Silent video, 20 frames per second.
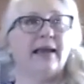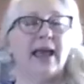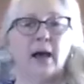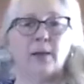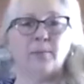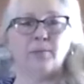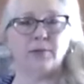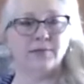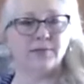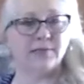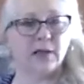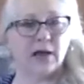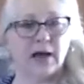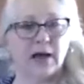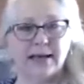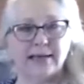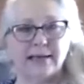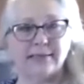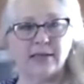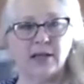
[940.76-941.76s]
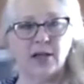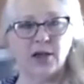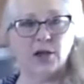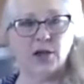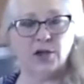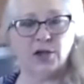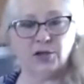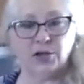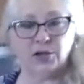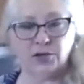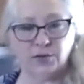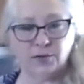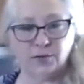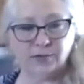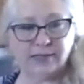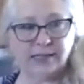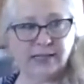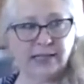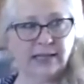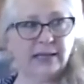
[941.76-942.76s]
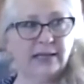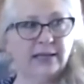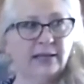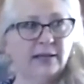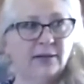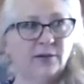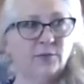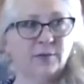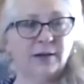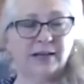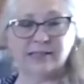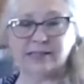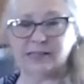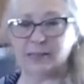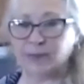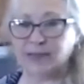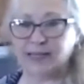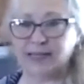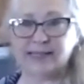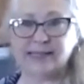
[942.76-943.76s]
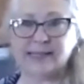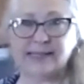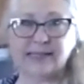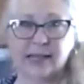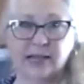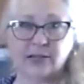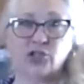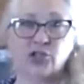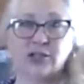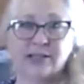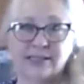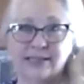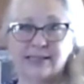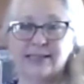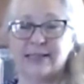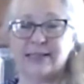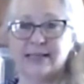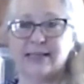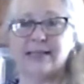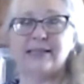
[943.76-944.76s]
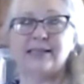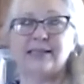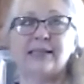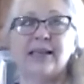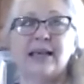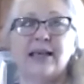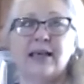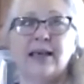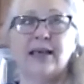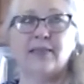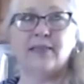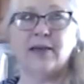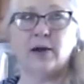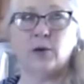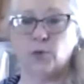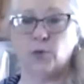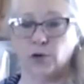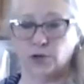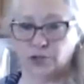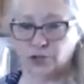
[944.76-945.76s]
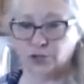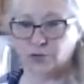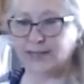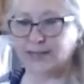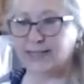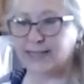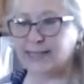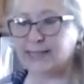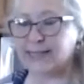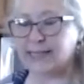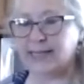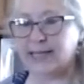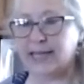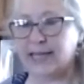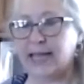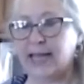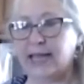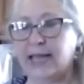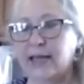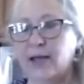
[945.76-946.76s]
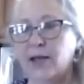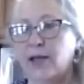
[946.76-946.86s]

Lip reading: applesauce, using in recipes such as this that we're doing today.